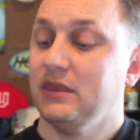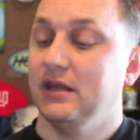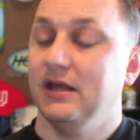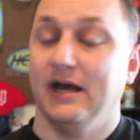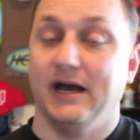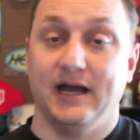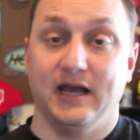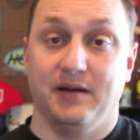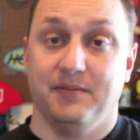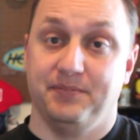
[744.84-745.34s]

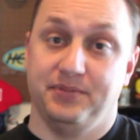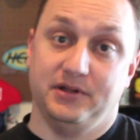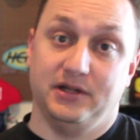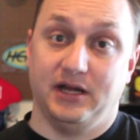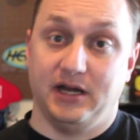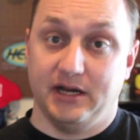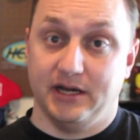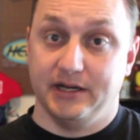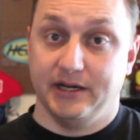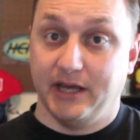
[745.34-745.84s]
I
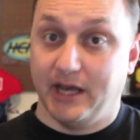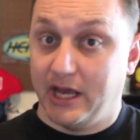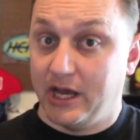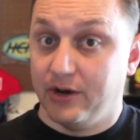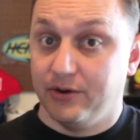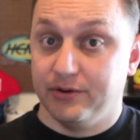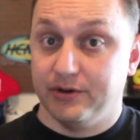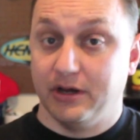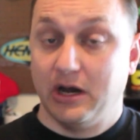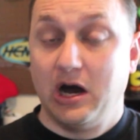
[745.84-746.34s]
applaud
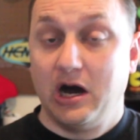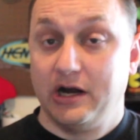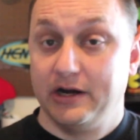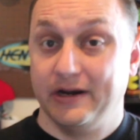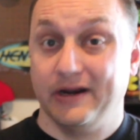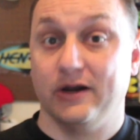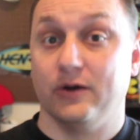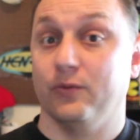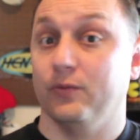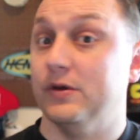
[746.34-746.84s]
Aoda on
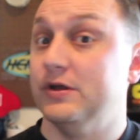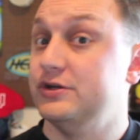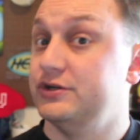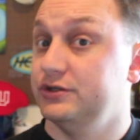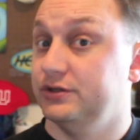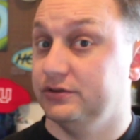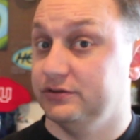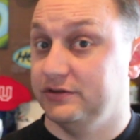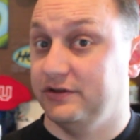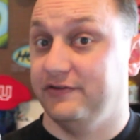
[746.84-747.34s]
an
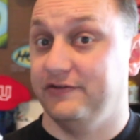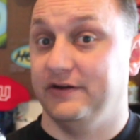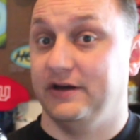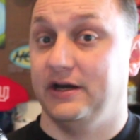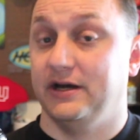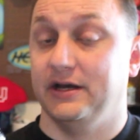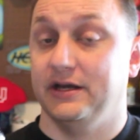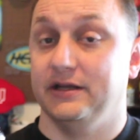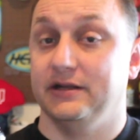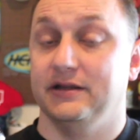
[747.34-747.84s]
original
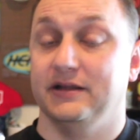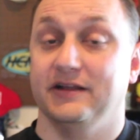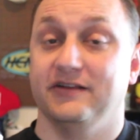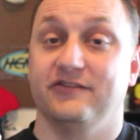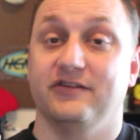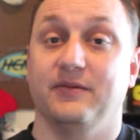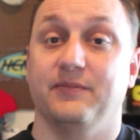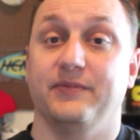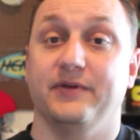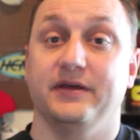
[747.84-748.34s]
design. That's
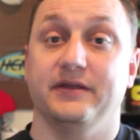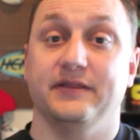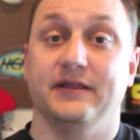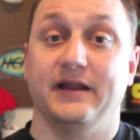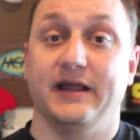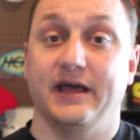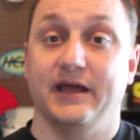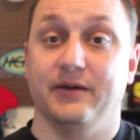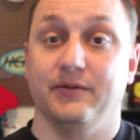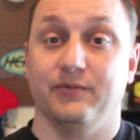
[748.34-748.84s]
something that
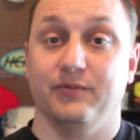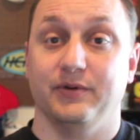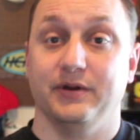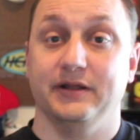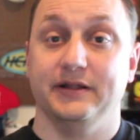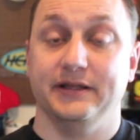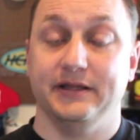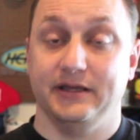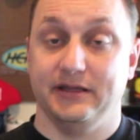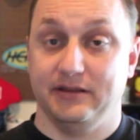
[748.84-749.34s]
I
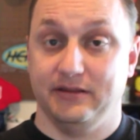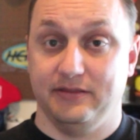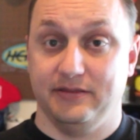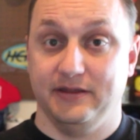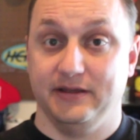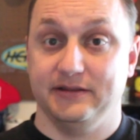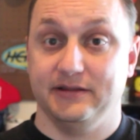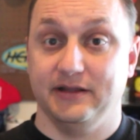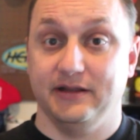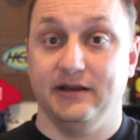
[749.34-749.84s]
really
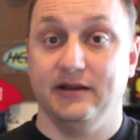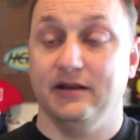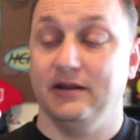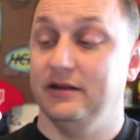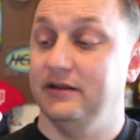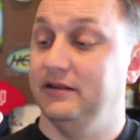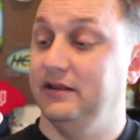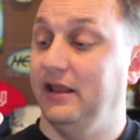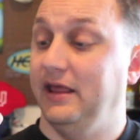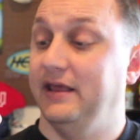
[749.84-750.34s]
think they
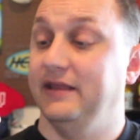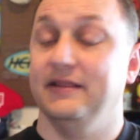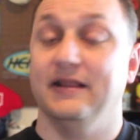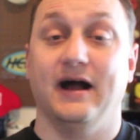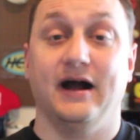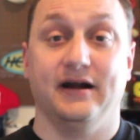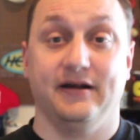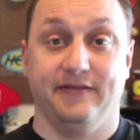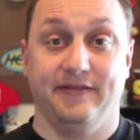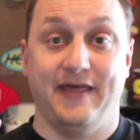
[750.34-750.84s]
did. And they
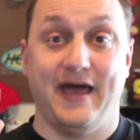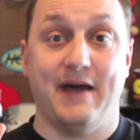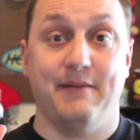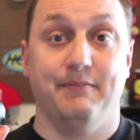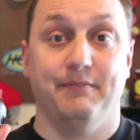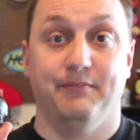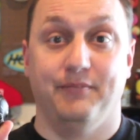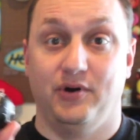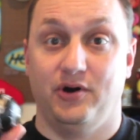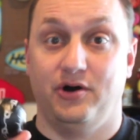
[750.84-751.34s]
knocked
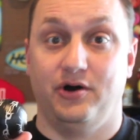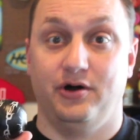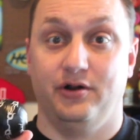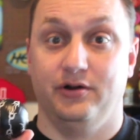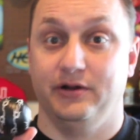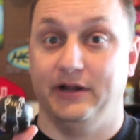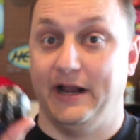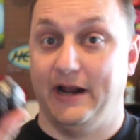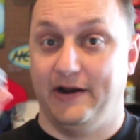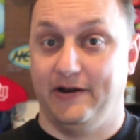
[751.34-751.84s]
that
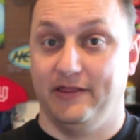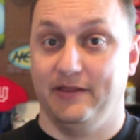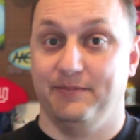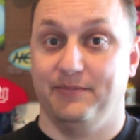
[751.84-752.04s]
ball out of the